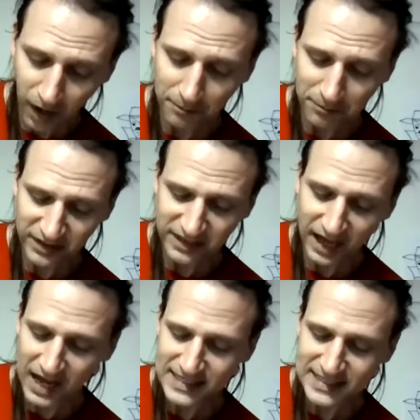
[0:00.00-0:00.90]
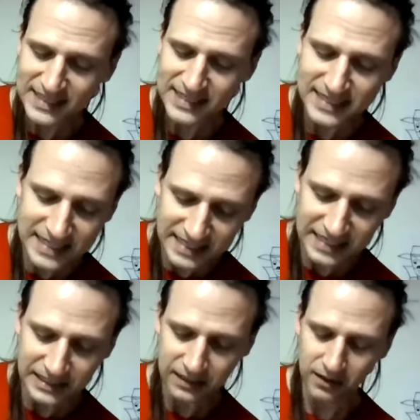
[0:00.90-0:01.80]
"Papagayes
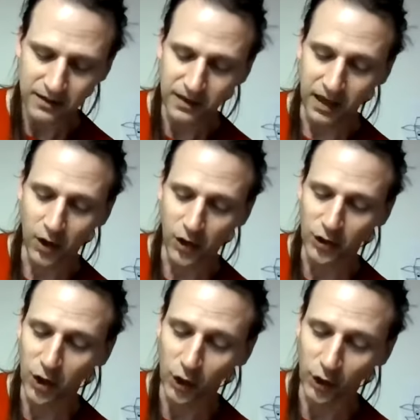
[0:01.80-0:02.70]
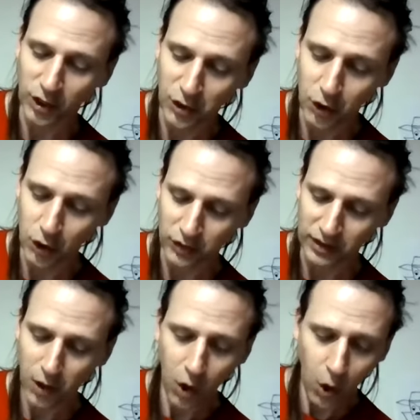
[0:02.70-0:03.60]
indeed," they heard her
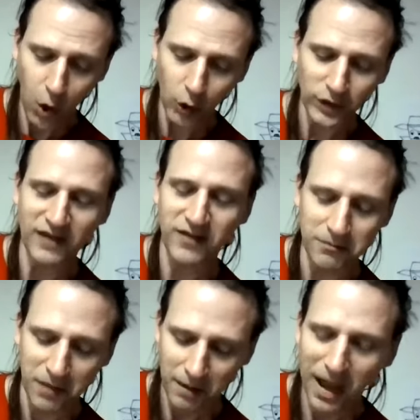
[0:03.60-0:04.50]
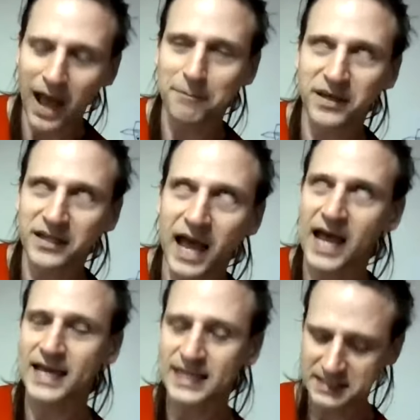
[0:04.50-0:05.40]
concluding. "Oh, give him
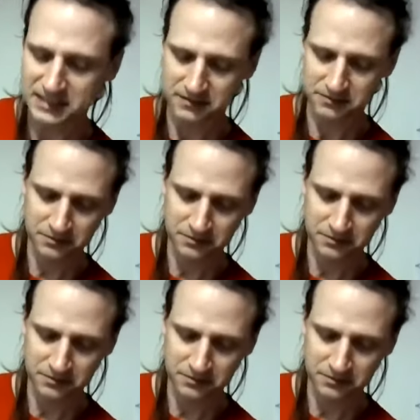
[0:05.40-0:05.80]
papagayes."